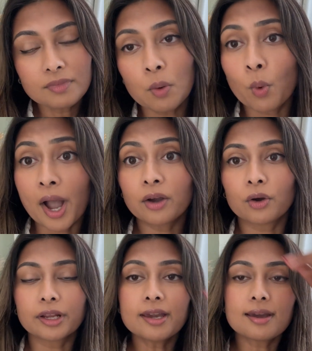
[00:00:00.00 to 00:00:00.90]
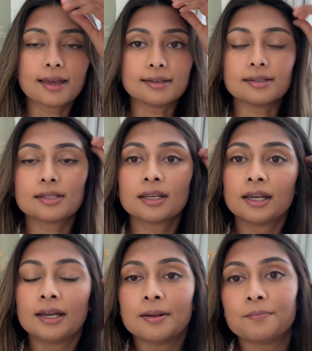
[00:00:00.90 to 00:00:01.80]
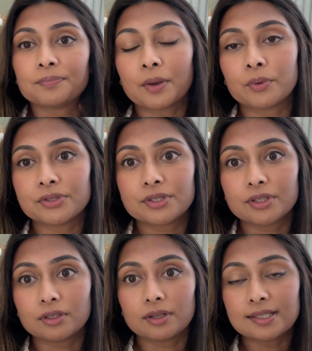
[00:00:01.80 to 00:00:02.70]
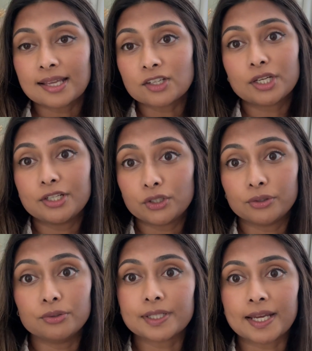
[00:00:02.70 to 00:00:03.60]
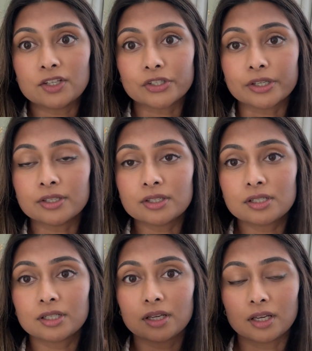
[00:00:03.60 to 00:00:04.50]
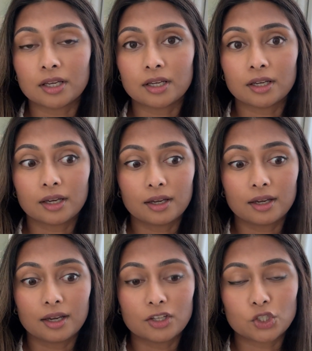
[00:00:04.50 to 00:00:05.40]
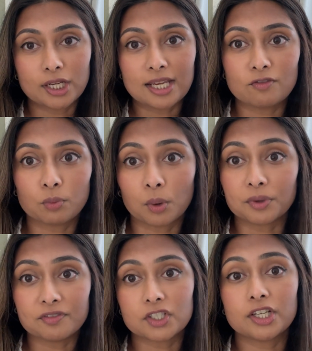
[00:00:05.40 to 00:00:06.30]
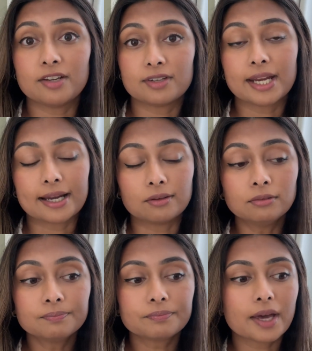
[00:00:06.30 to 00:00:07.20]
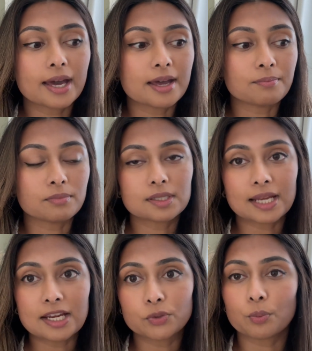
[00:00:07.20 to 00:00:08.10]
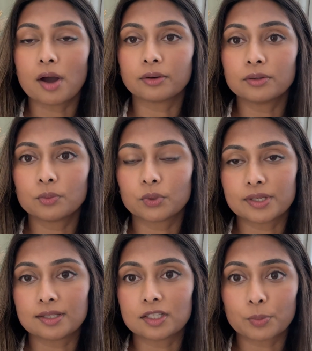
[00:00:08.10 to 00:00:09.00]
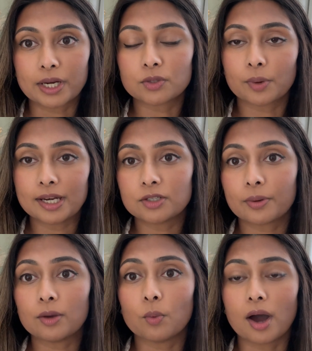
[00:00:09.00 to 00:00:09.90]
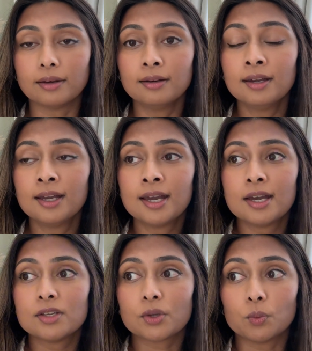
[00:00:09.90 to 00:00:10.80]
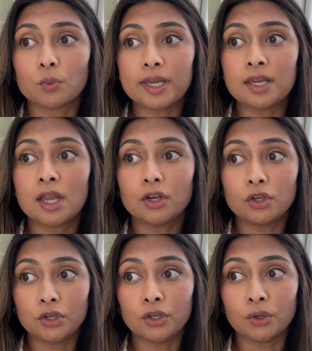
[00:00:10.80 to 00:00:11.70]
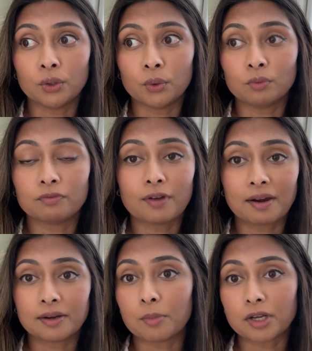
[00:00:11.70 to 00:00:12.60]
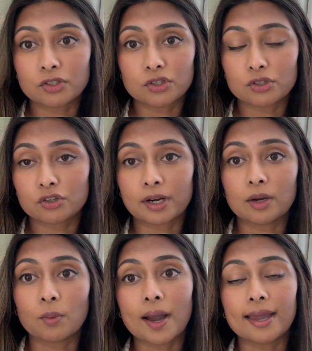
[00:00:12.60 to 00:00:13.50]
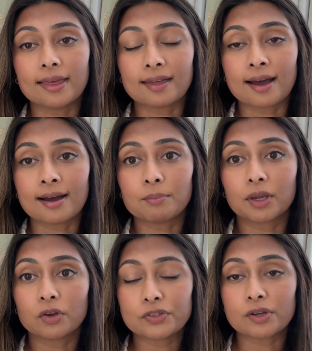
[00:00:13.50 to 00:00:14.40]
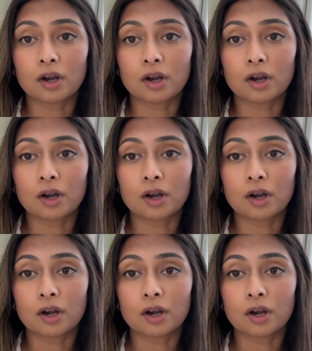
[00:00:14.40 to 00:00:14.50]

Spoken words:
work on it, and there was essentially 2 stages to achieve what we've achieved now. Stage 1 was in spring 2021. So we knew very much straight away that because our